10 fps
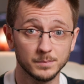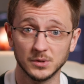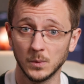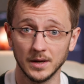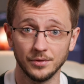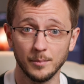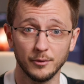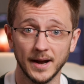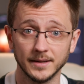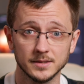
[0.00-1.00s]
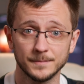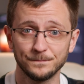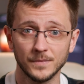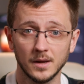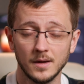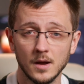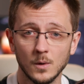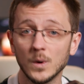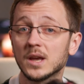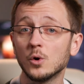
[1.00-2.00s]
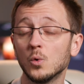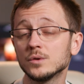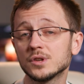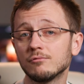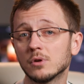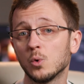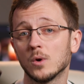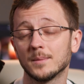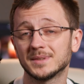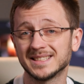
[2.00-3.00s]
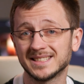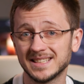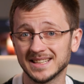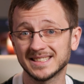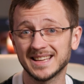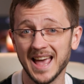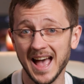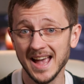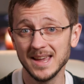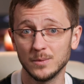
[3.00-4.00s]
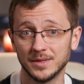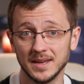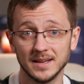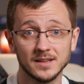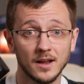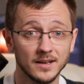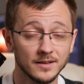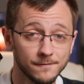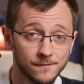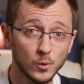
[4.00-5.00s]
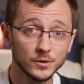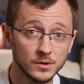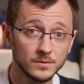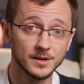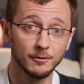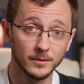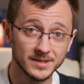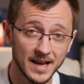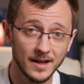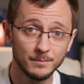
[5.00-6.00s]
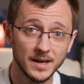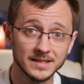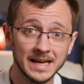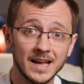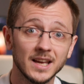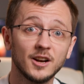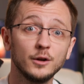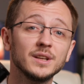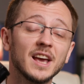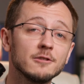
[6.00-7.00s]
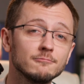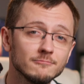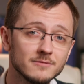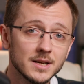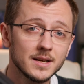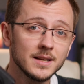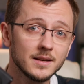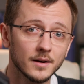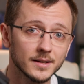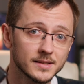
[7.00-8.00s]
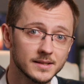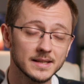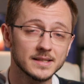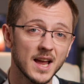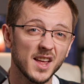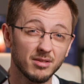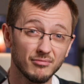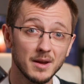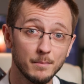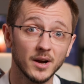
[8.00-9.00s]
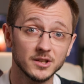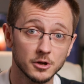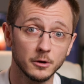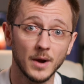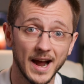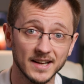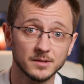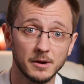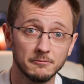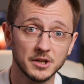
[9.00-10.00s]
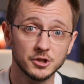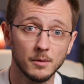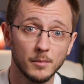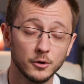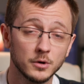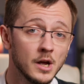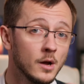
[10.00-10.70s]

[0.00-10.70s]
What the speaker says: between the brands. We can also record up to 6K with this in 420 10-bit, including a really nice 6K 3:2 aspect ratio mode,